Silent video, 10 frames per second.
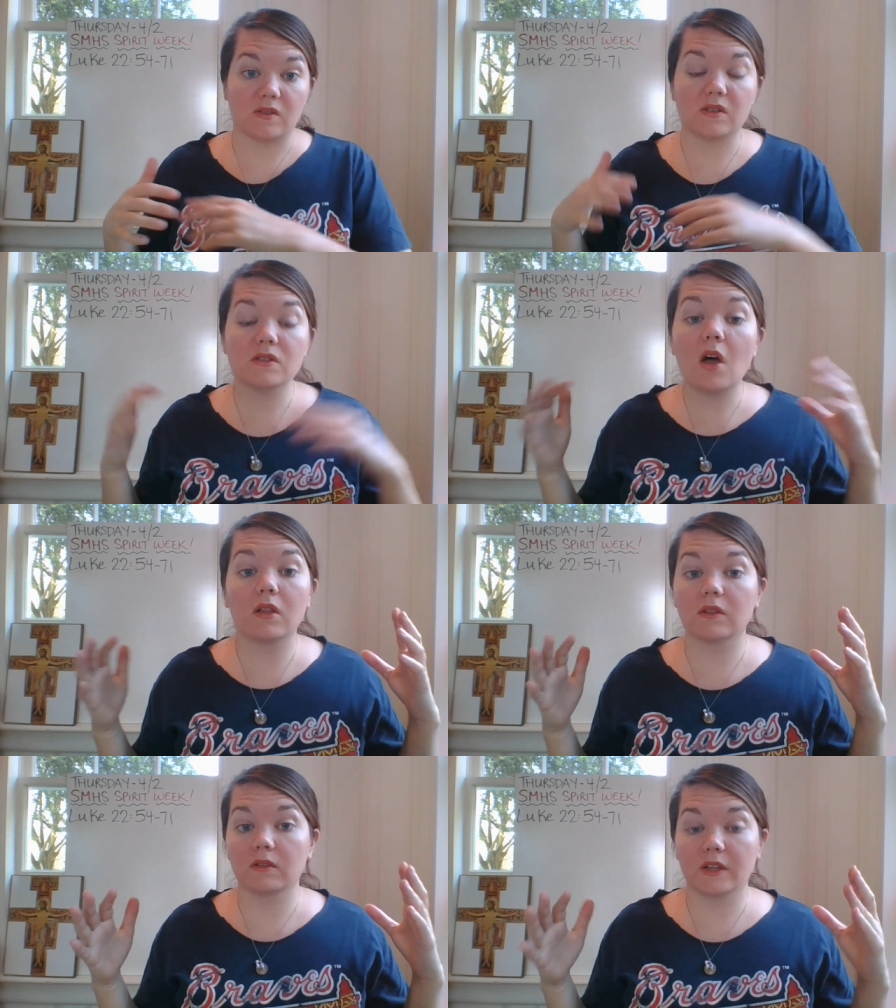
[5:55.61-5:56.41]
So this is
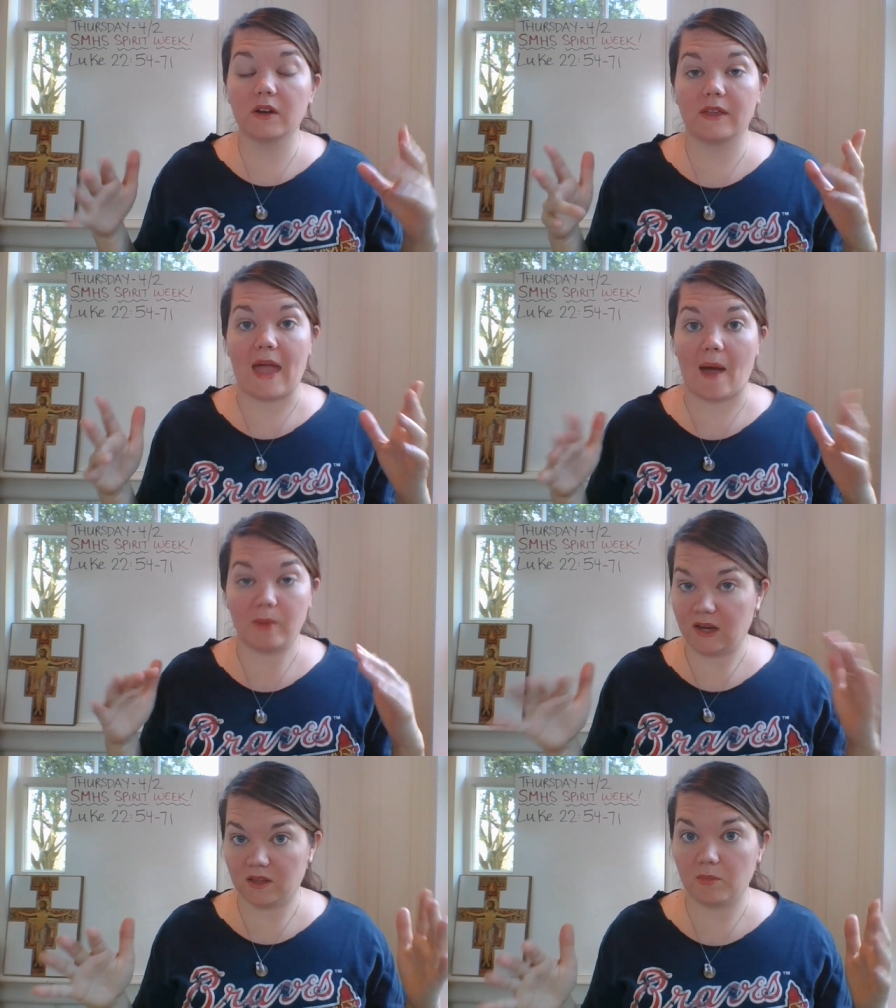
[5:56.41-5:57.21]
all literally
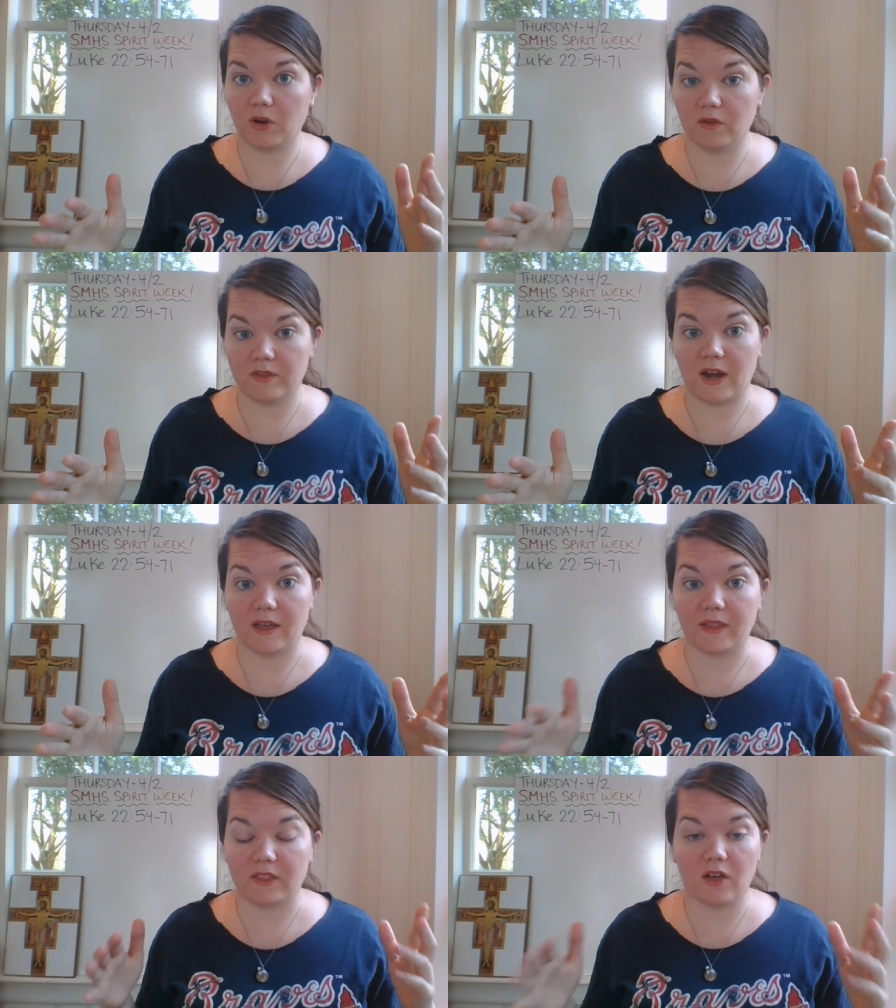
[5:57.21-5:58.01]
happening in the middle of the
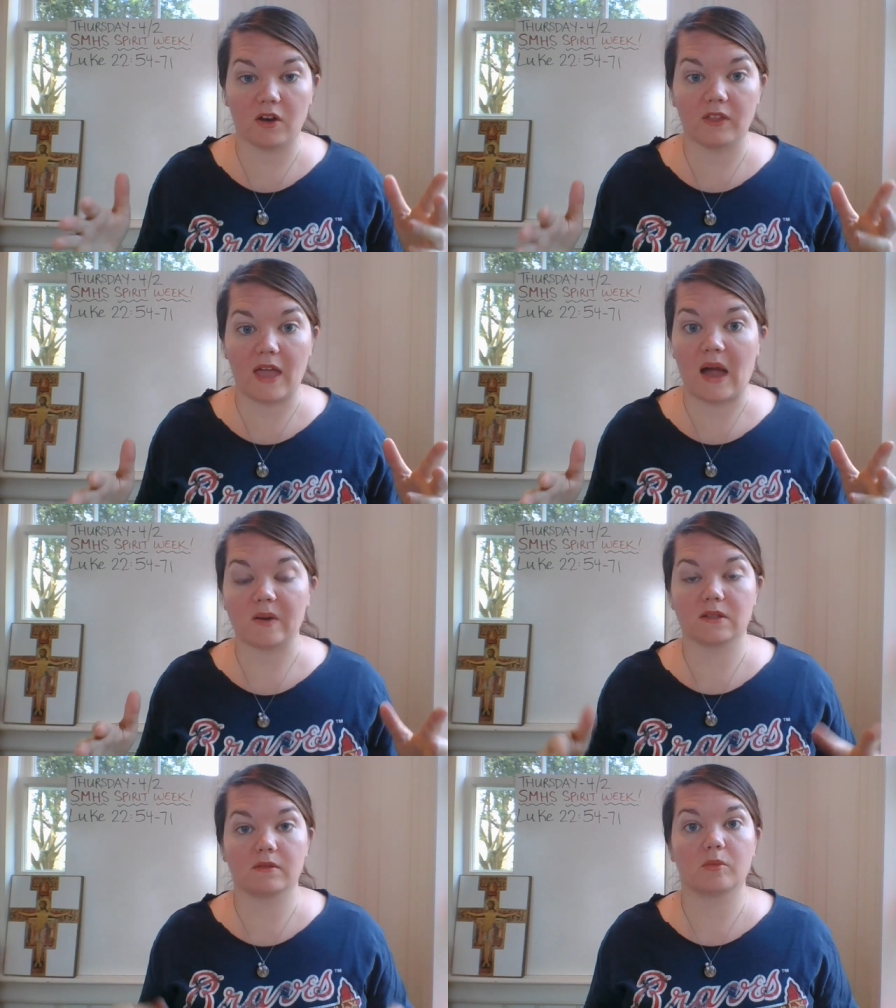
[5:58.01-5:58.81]
night, like the early
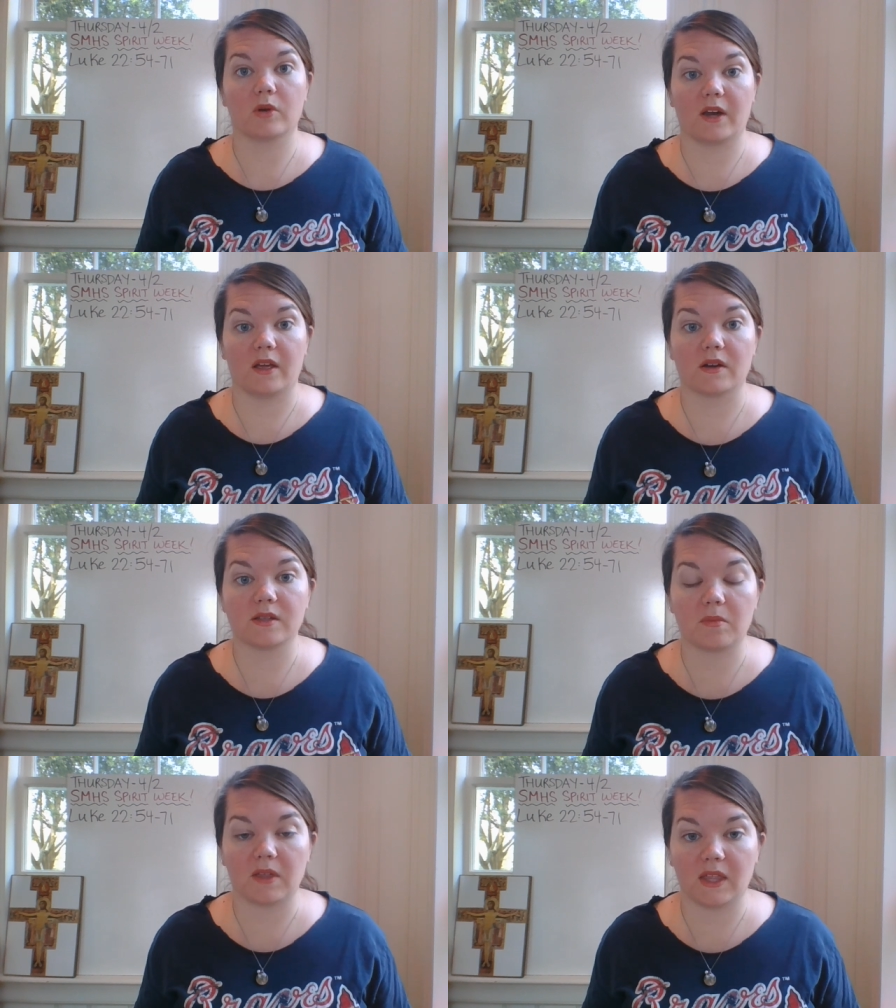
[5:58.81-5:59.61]
hours of the morning or
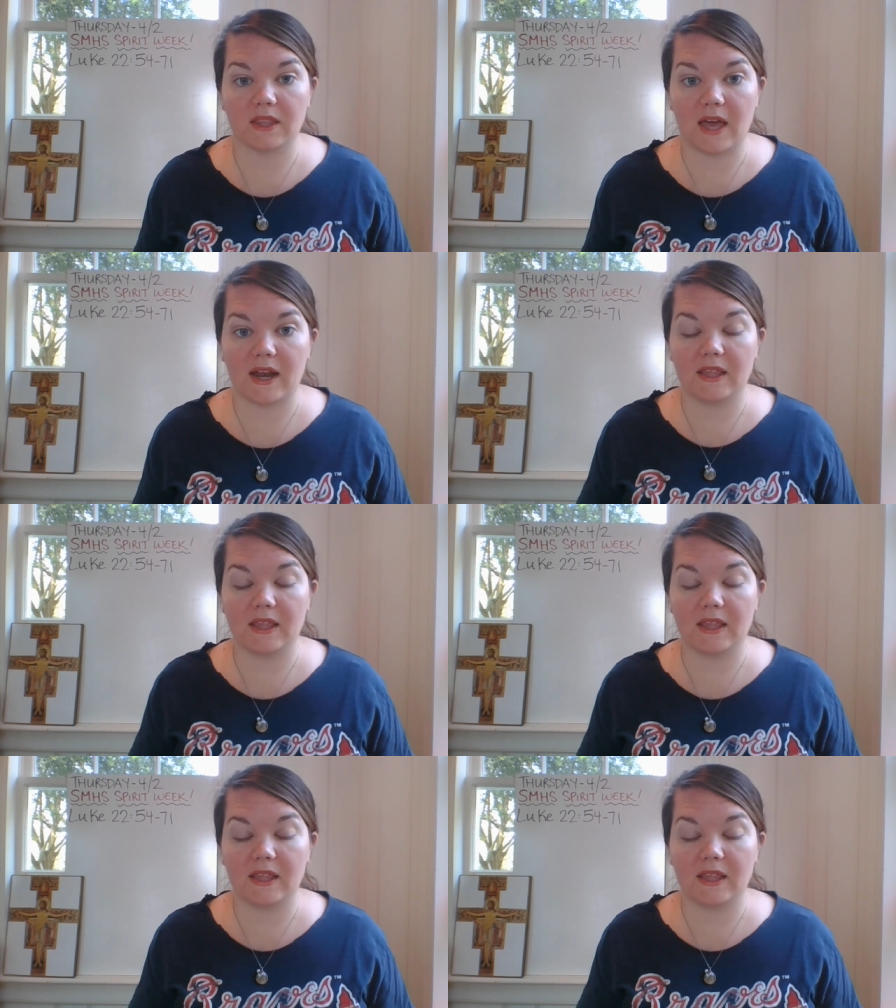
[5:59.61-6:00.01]
something like that.